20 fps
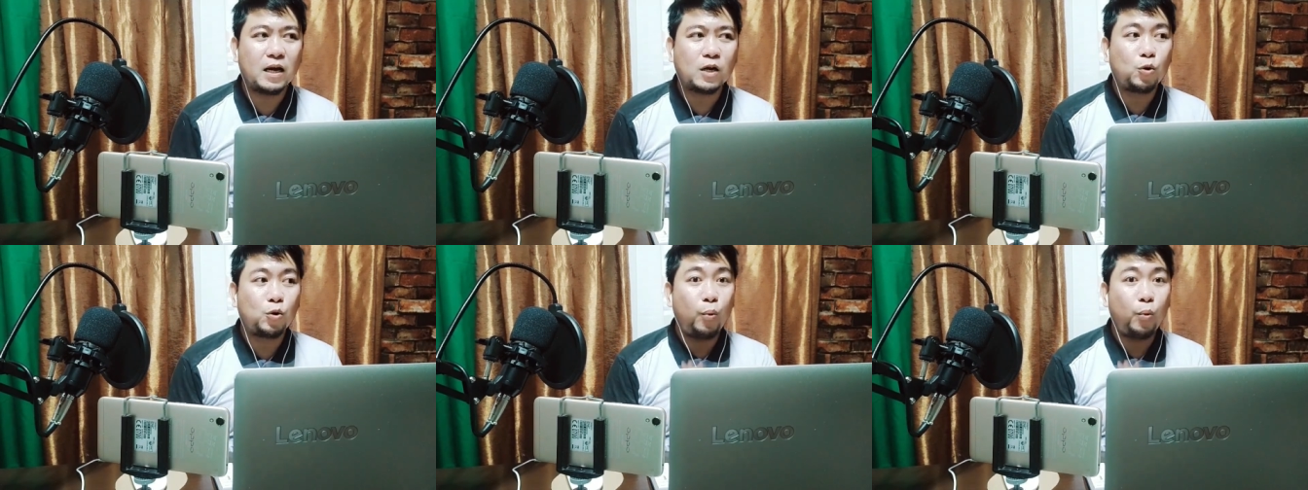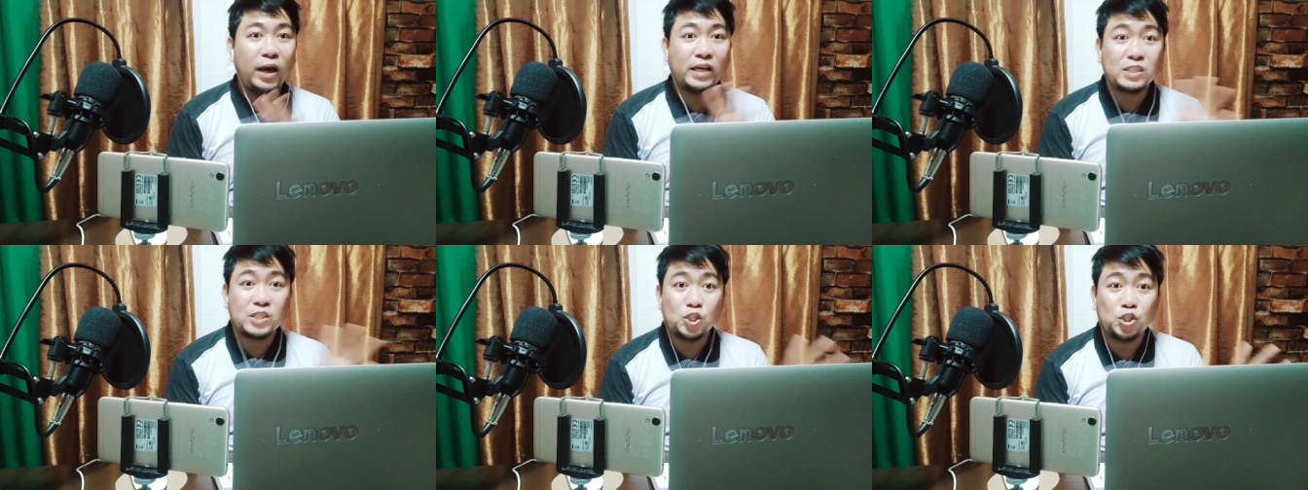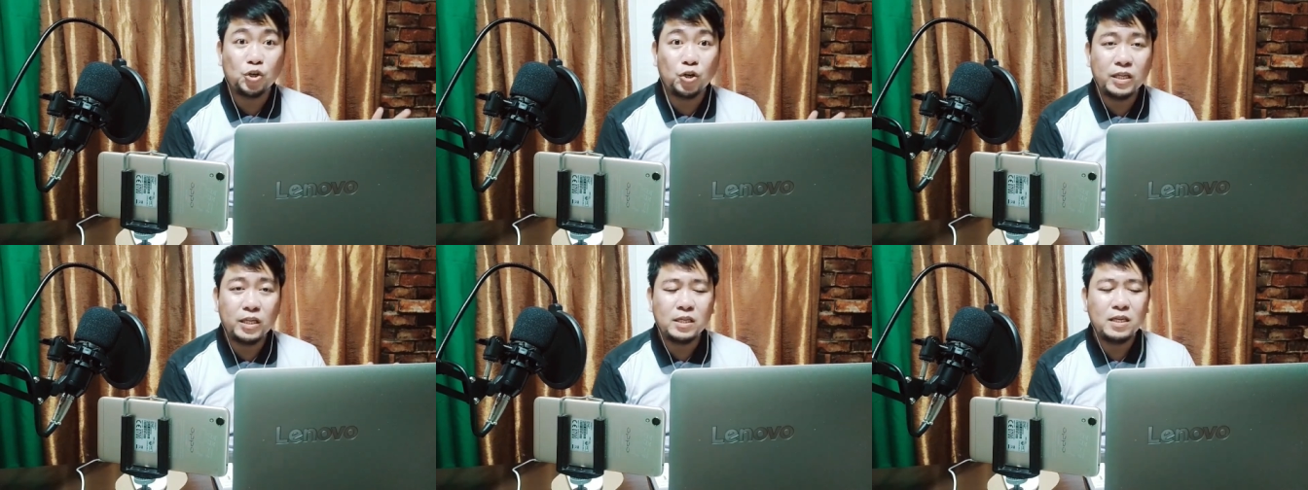
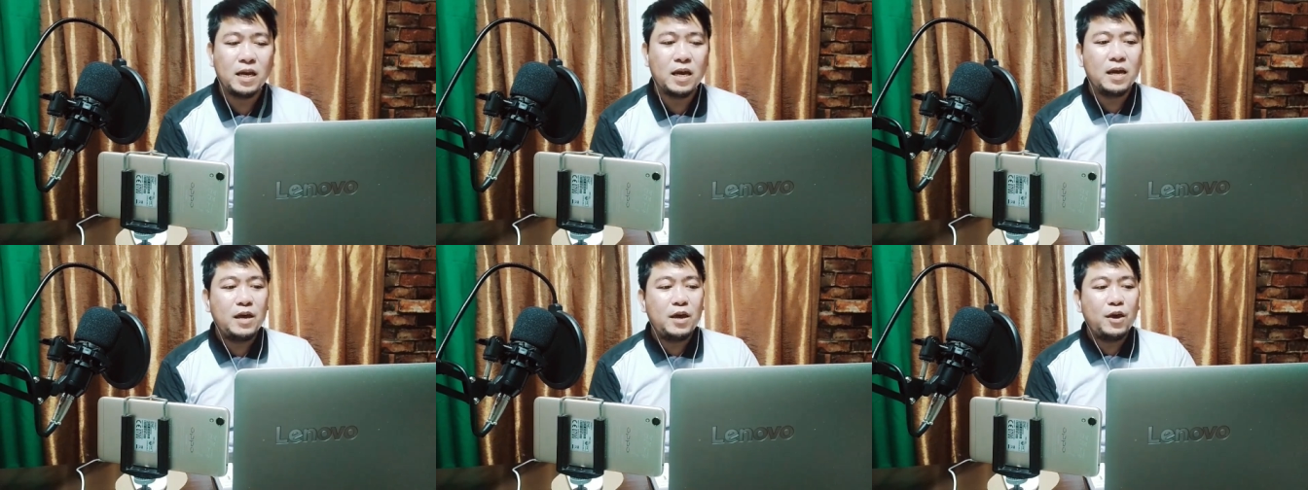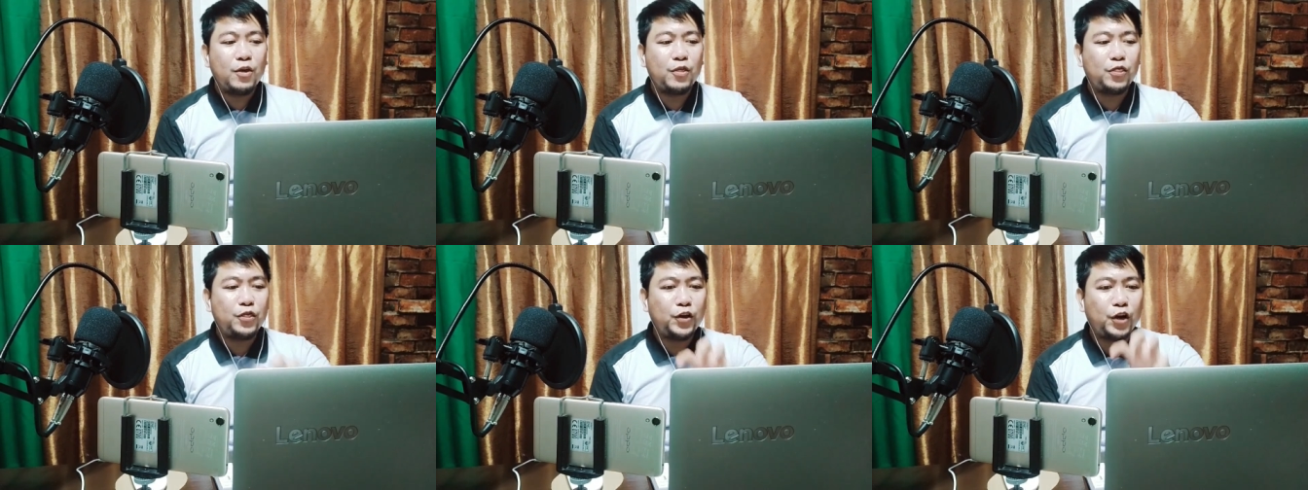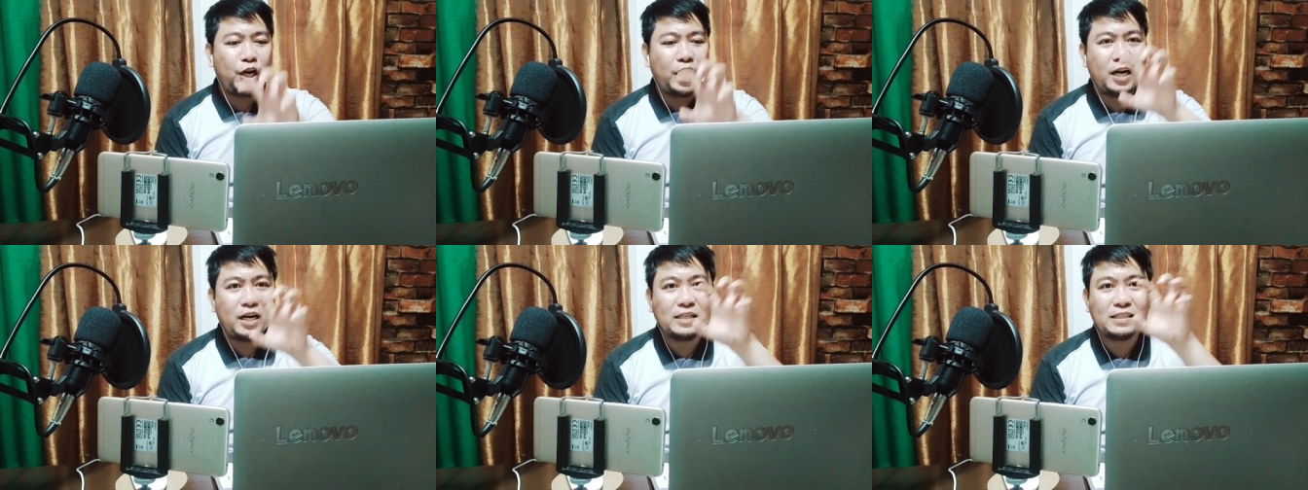question
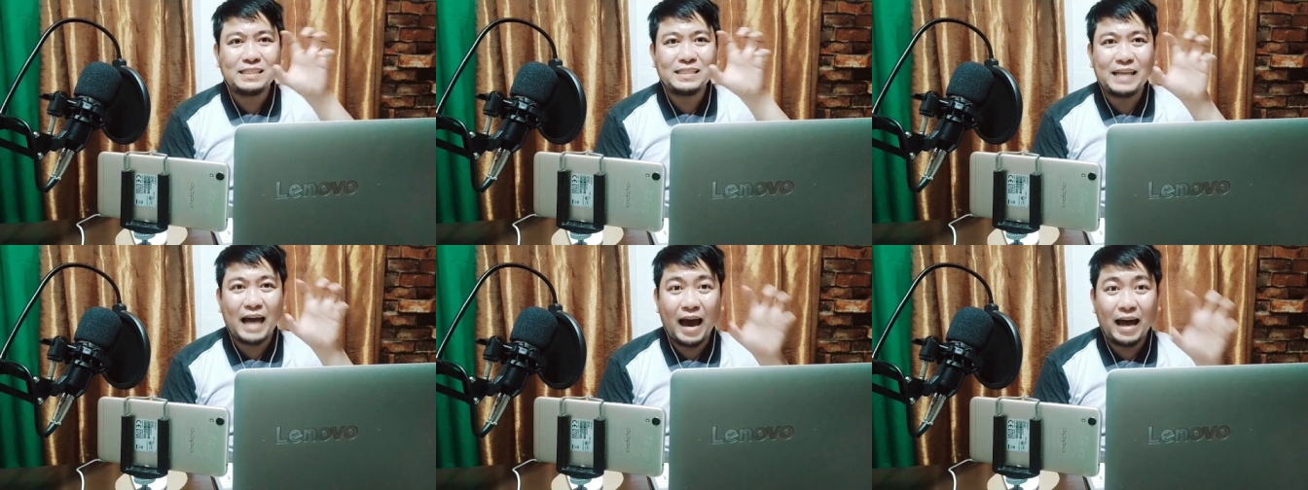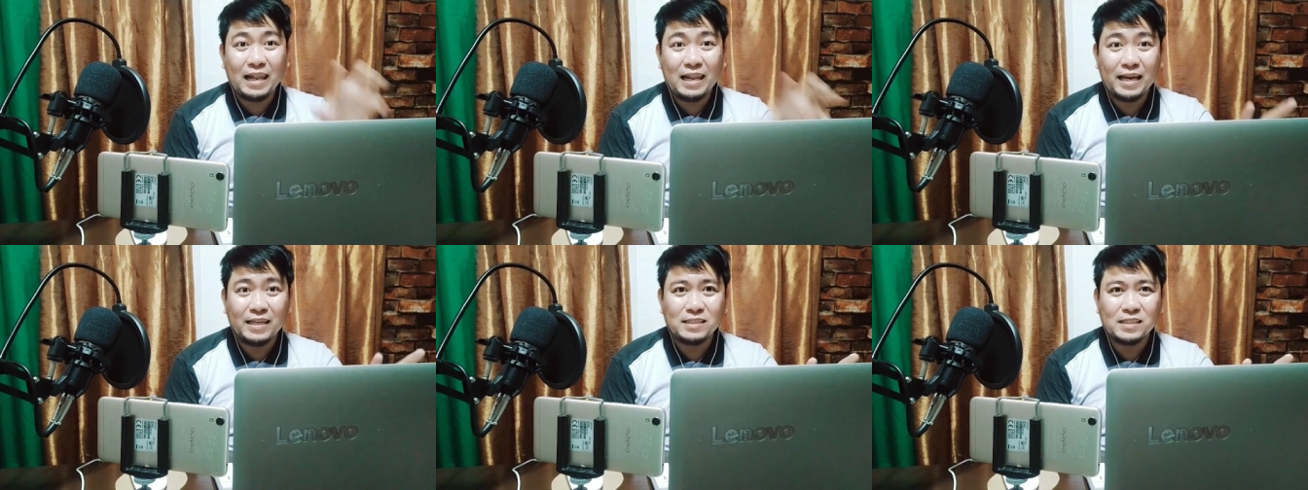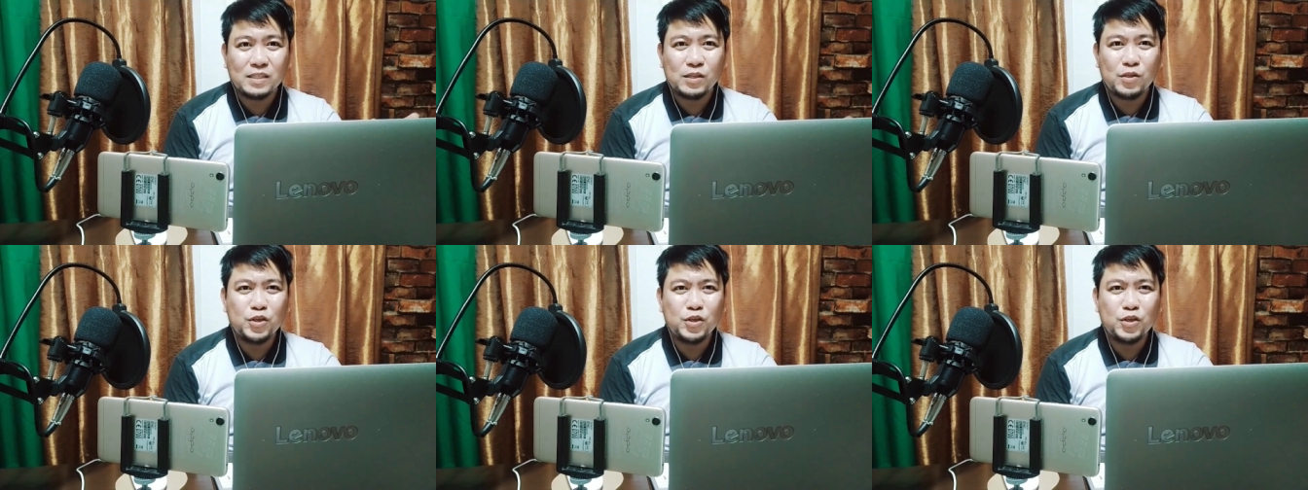their talents,